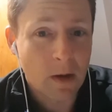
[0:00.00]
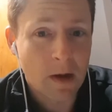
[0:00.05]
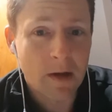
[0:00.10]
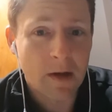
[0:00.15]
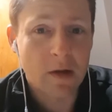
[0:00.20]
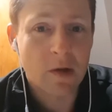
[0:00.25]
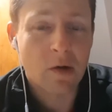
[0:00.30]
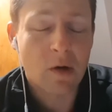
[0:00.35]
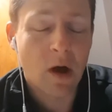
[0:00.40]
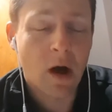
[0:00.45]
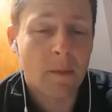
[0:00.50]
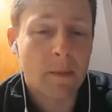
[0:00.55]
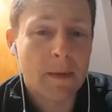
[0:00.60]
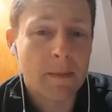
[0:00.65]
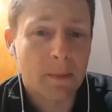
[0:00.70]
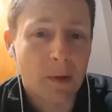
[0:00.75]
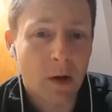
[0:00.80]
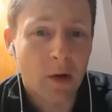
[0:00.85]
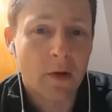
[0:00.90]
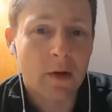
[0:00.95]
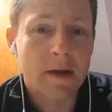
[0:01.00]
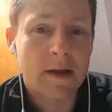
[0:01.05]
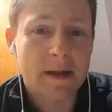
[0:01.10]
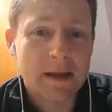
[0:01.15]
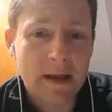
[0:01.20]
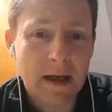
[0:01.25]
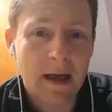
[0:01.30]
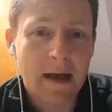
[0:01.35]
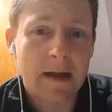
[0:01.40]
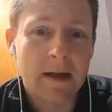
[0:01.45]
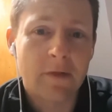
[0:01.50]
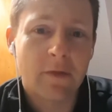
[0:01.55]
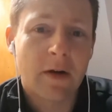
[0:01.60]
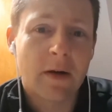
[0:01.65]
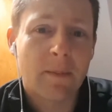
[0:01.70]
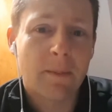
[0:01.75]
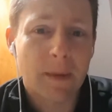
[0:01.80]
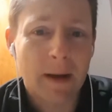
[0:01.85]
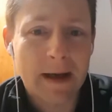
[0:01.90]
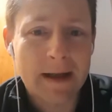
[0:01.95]
whether you can't be bothered, you're tired, you've
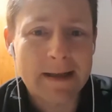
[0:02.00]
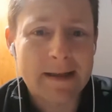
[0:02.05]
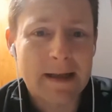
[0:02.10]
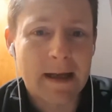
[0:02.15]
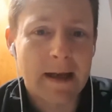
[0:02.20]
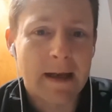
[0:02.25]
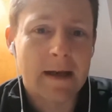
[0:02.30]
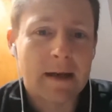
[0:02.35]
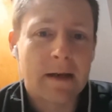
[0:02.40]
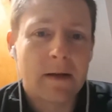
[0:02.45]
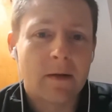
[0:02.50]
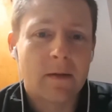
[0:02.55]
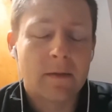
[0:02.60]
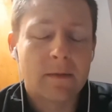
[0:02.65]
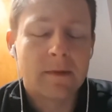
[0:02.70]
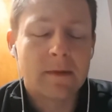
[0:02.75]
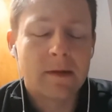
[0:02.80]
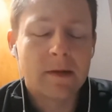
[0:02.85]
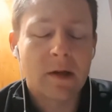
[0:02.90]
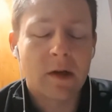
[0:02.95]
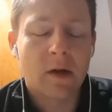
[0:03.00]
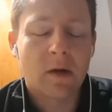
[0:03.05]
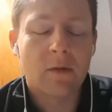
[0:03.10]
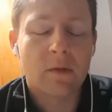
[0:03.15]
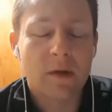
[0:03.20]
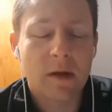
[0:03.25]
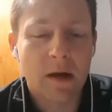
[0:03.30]
had a bad day, and, you know,